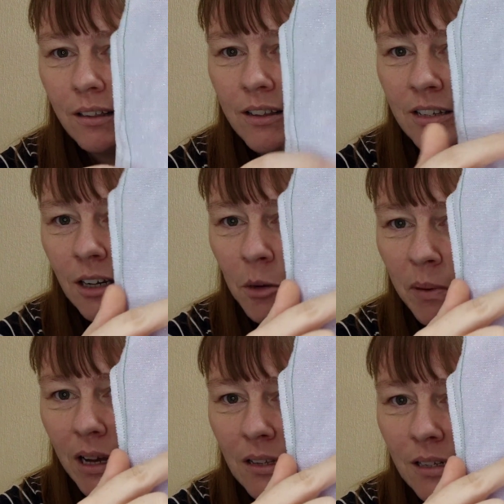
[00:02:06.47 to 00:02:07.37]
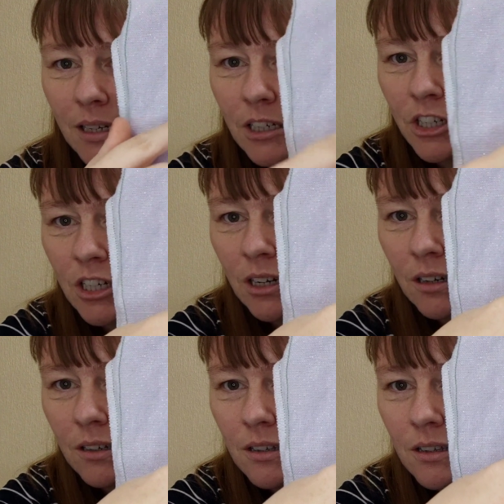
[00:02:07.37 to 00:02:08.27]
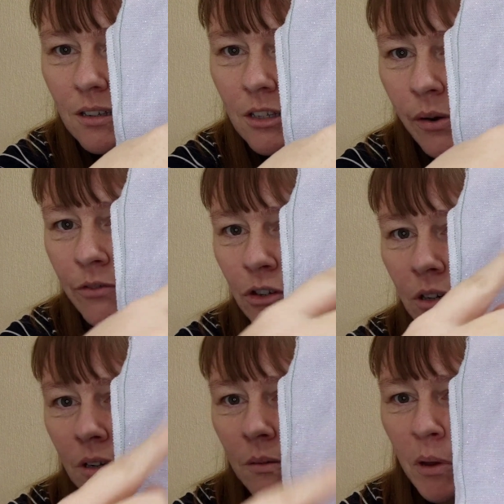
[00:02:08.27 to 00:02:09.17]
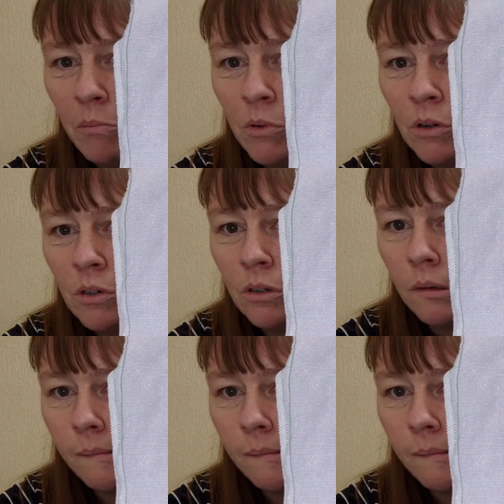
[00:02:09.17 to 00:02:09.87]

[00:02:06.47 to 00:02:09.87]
There's a lot of back stitch, so I've done a bit more,